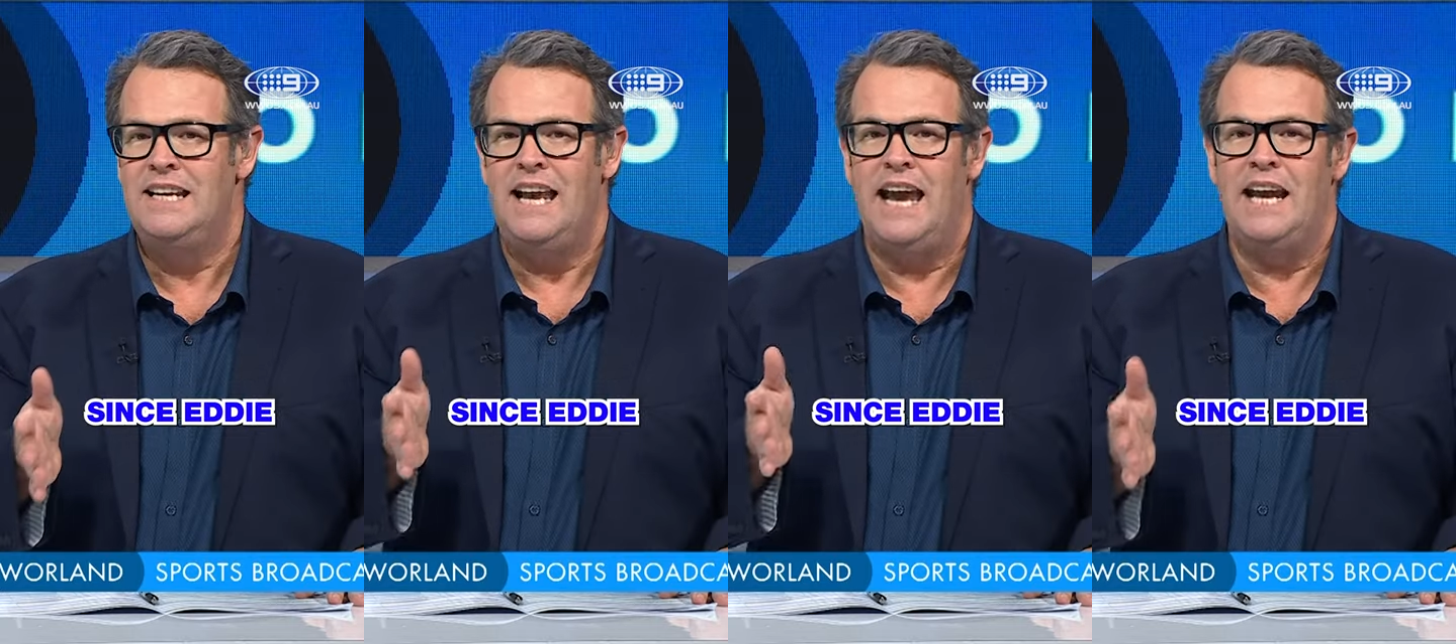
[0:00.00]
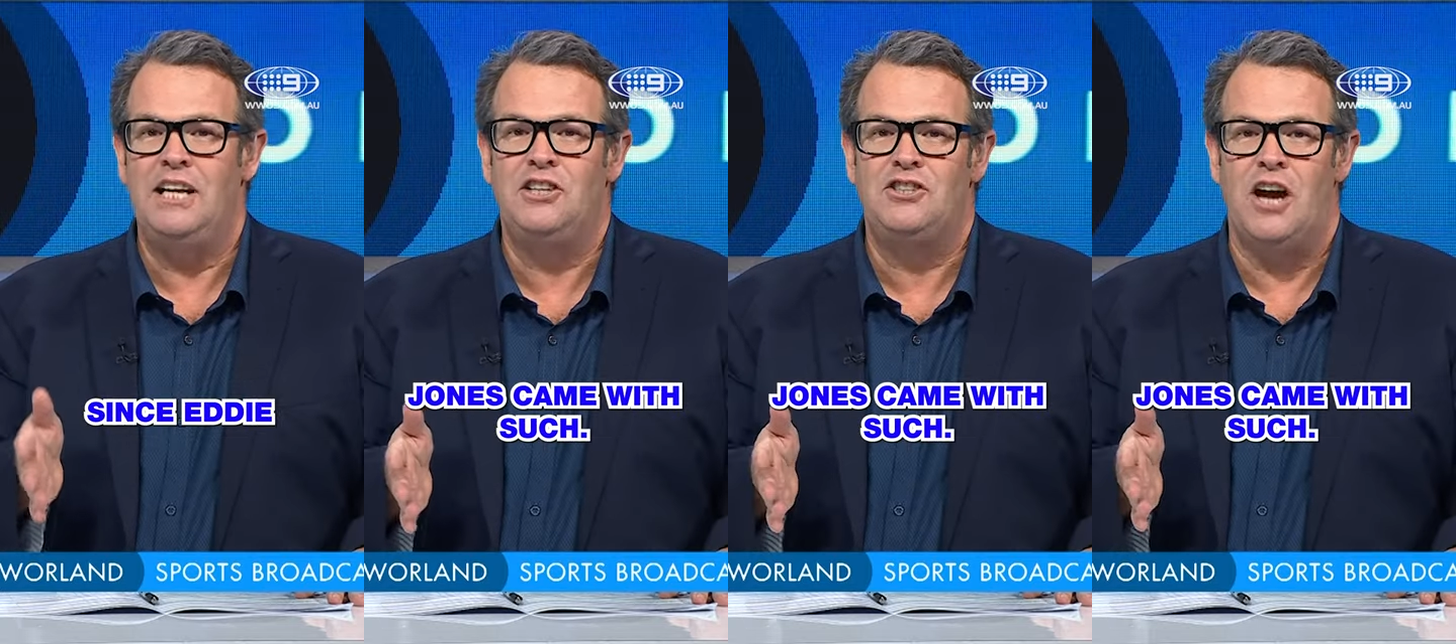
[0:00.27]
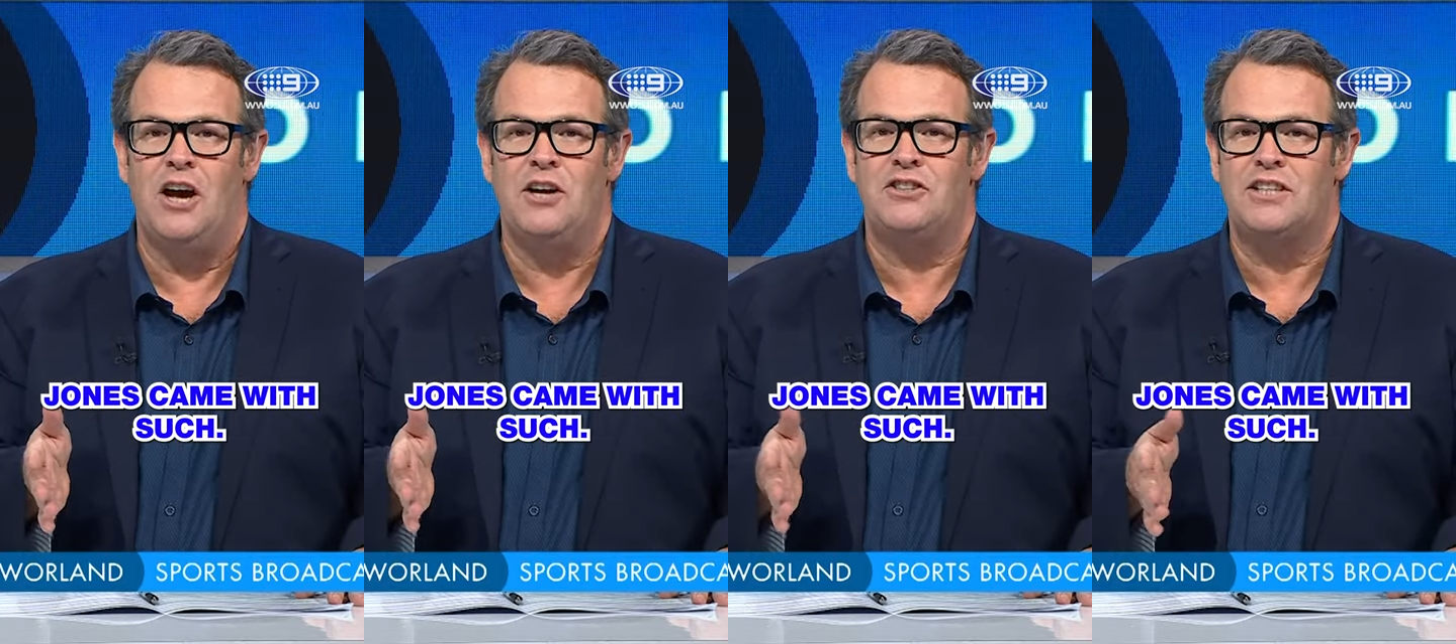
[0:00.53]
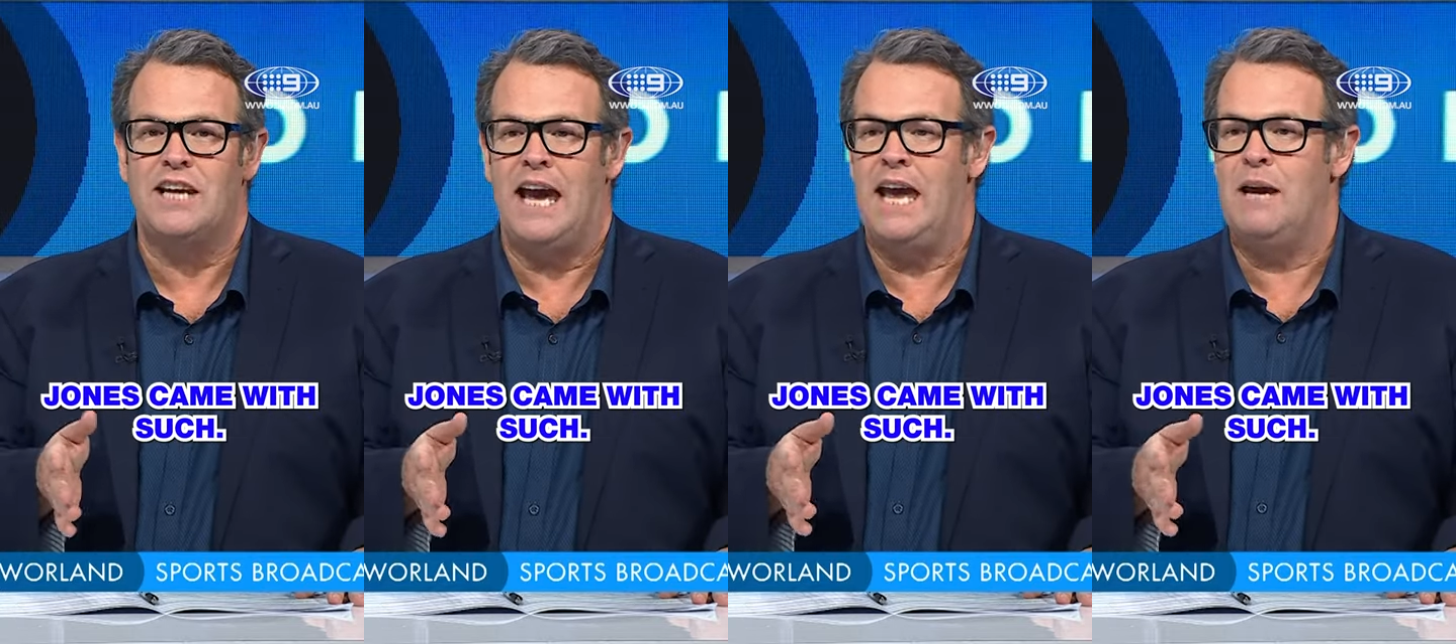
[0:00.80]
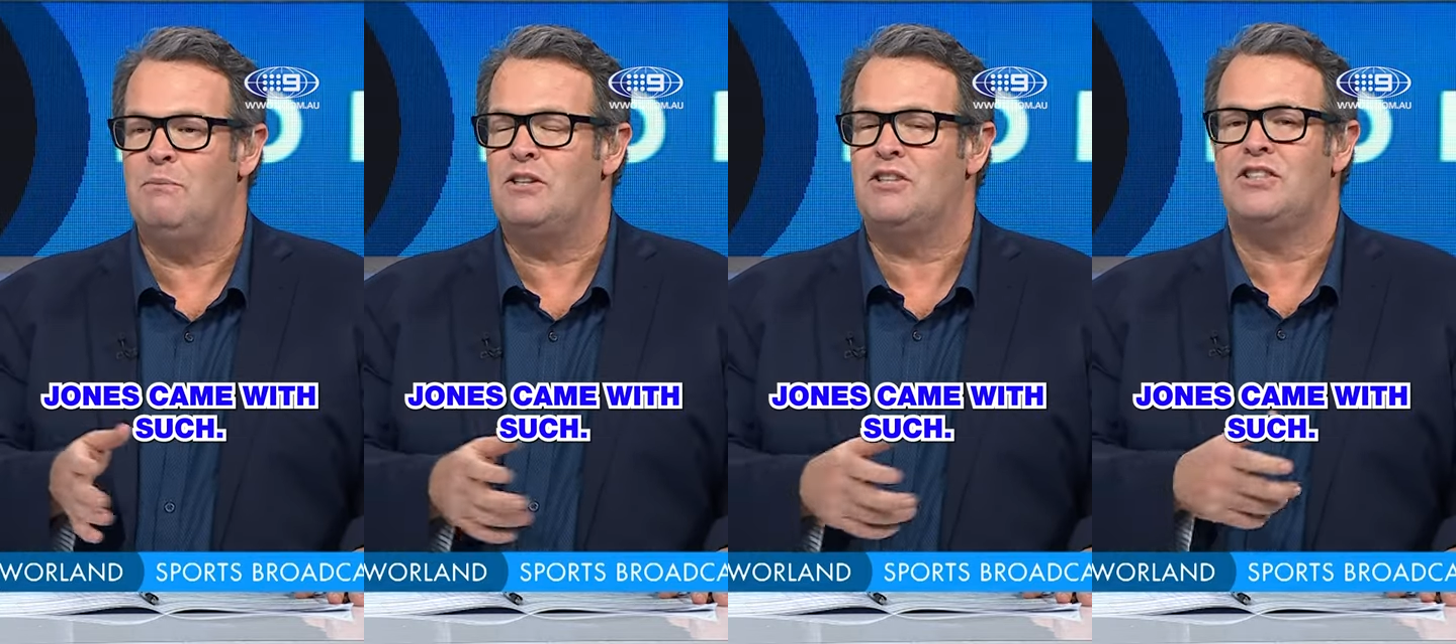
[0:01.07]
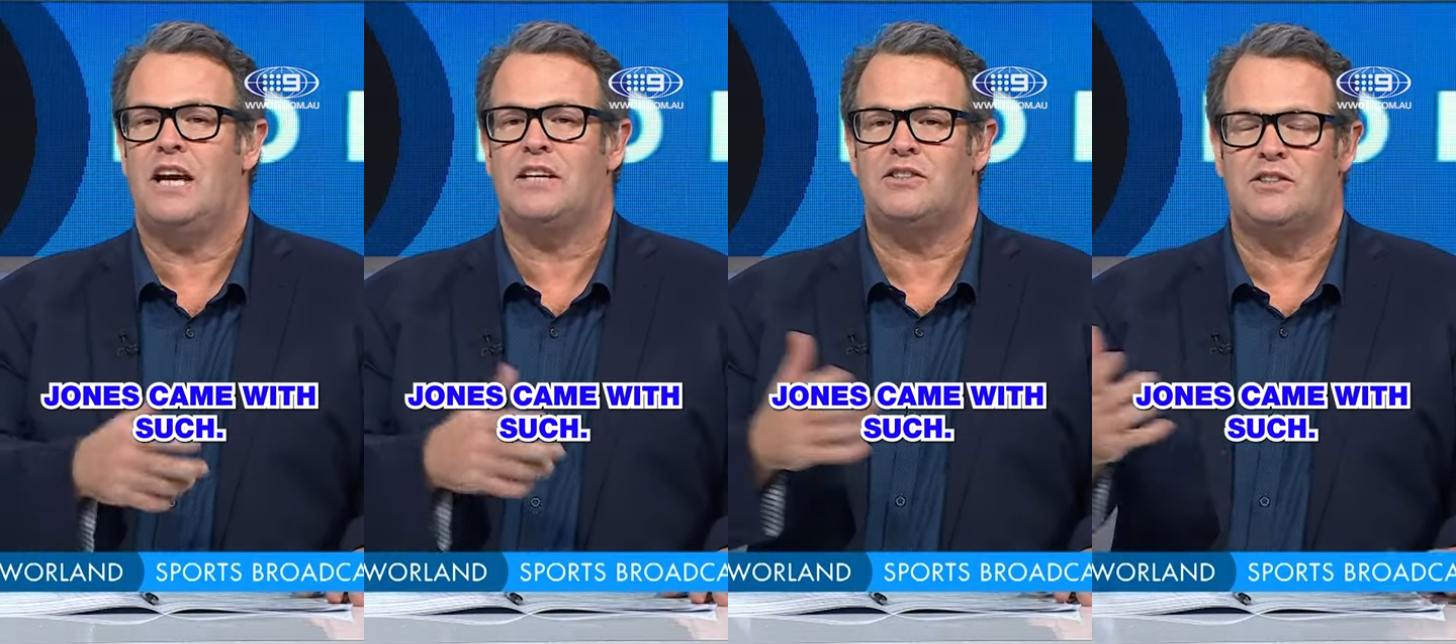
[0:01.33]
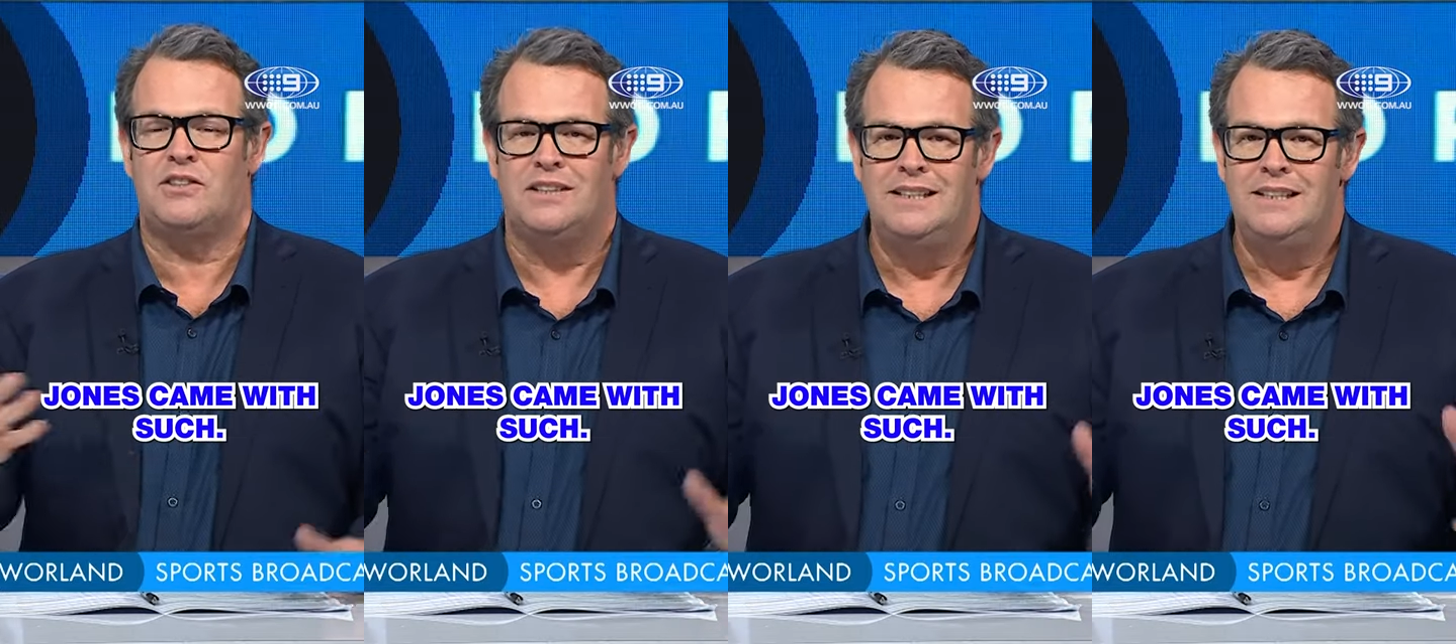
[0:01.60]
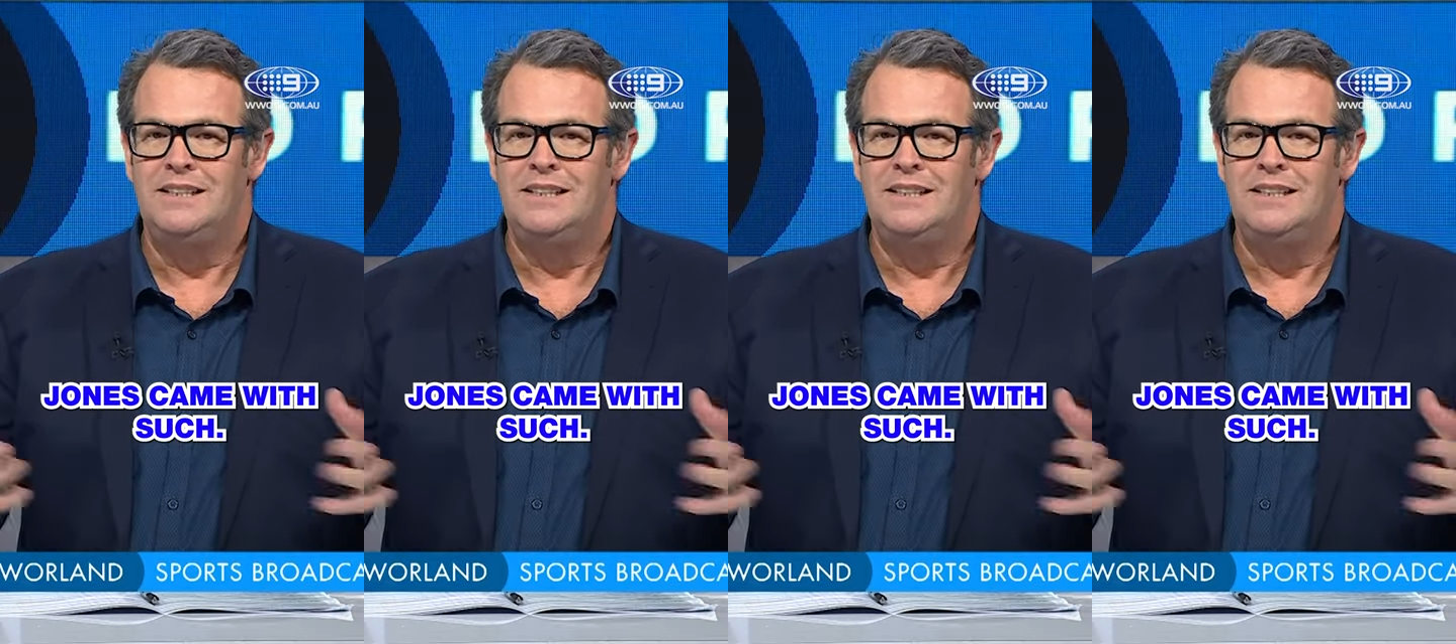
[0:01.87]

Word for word: Eddie Jones came with such...